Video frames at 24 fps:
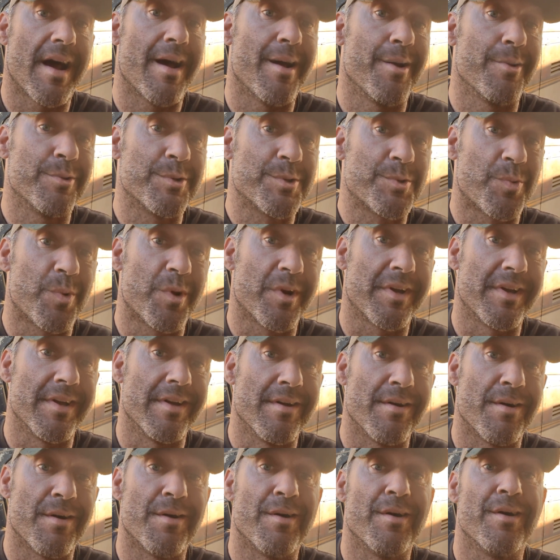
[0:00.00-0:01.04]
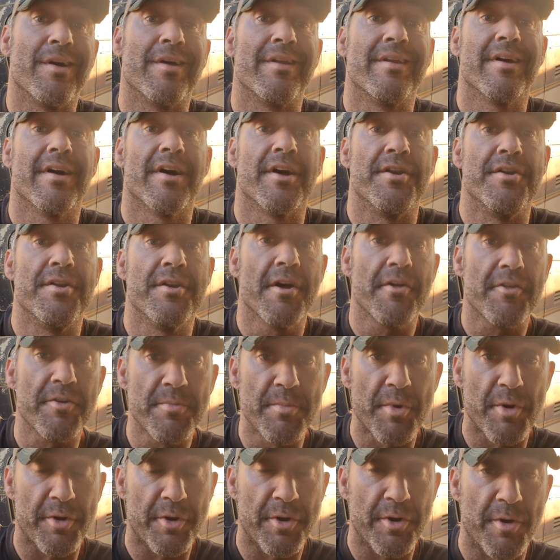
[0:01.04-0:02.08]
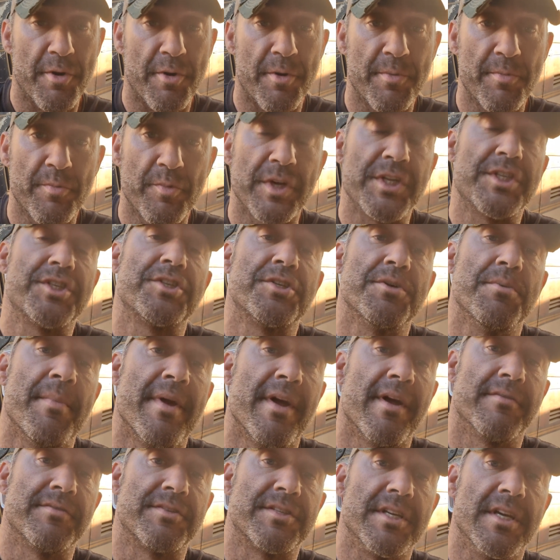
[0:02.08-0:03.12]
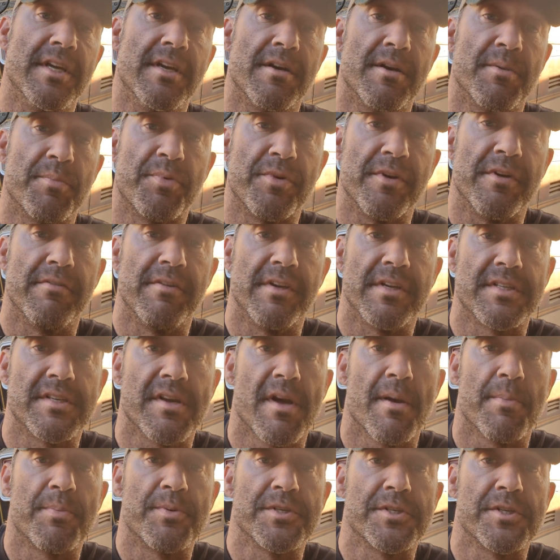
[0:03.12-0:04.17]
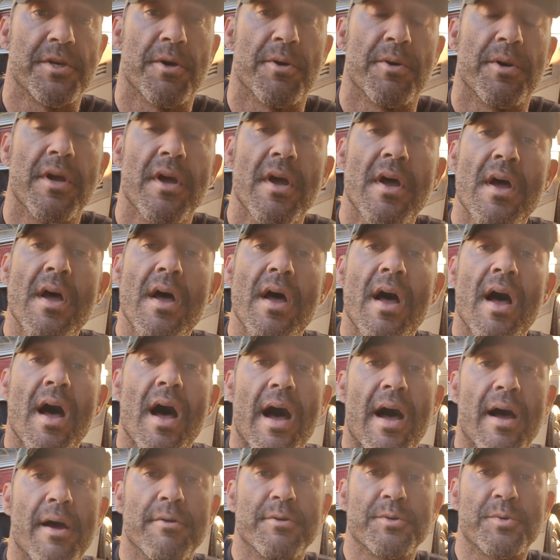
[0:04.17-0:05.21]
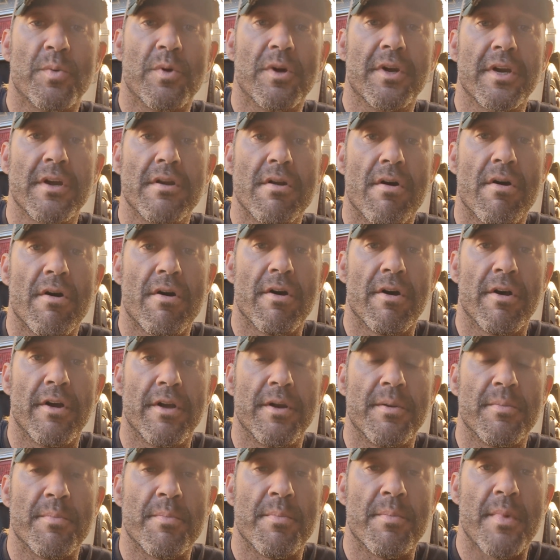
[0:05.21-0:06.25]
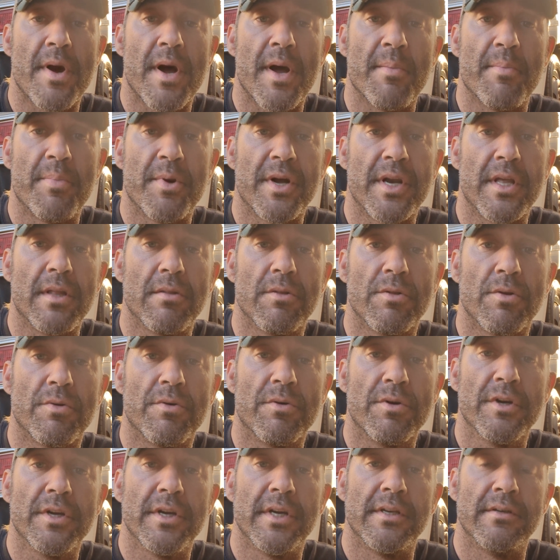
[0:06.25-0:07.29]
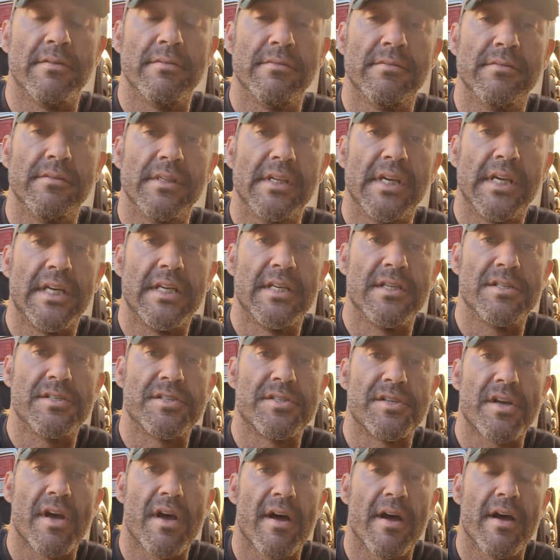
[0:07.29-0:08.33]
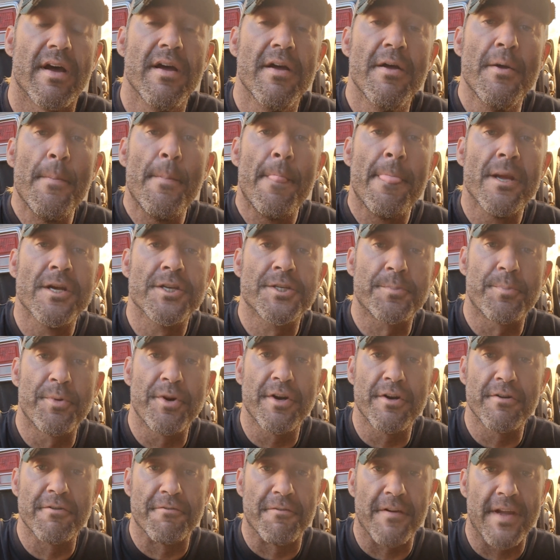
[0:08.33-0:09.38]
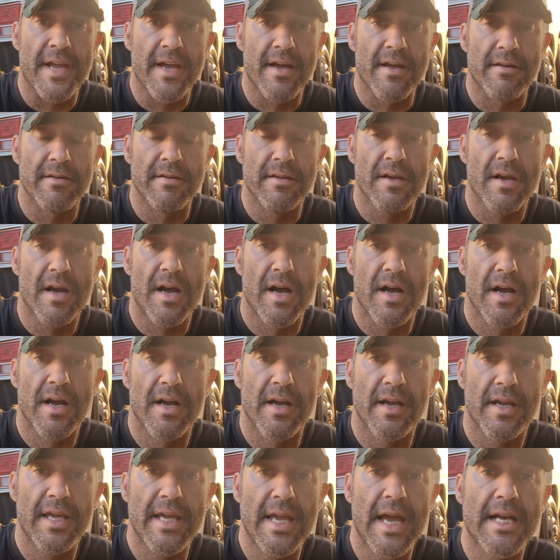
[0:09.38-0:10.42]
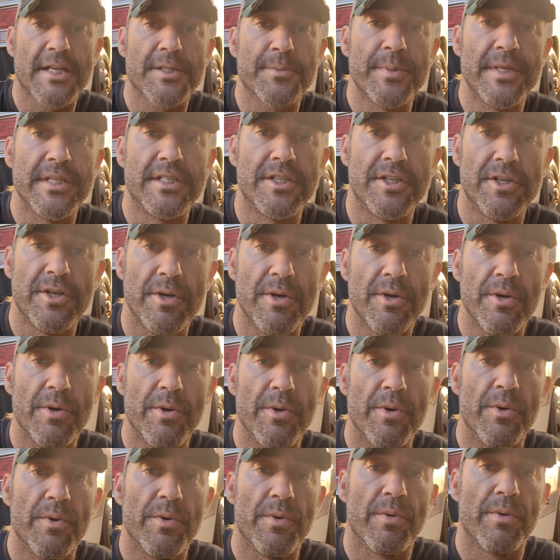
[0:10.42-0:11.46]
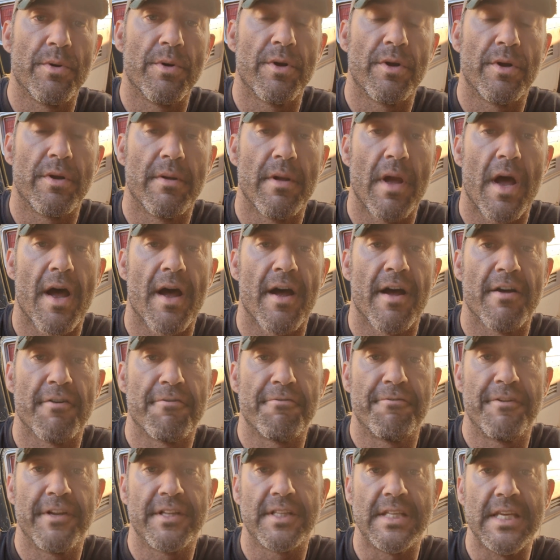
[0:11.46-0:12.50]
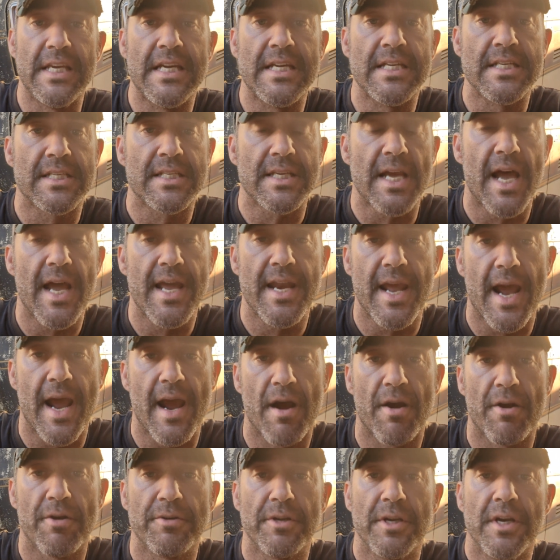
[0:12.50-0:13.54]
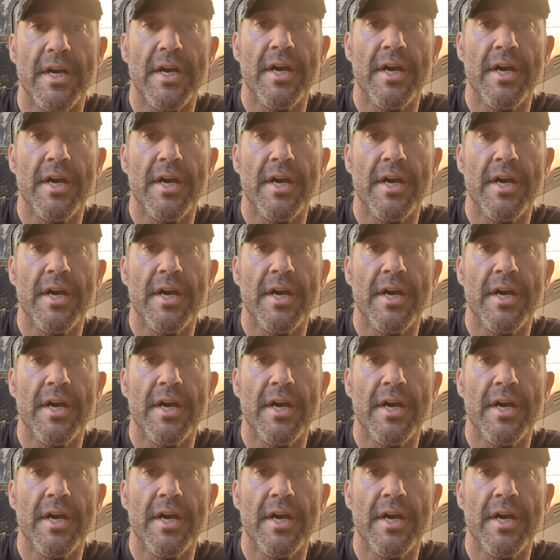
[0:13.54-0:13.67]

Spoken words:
I was working on another motorhome, which you may have seen in a previous episode. I was working on my buddy Lauren, his Sprinter van. He asked me to fit the inside out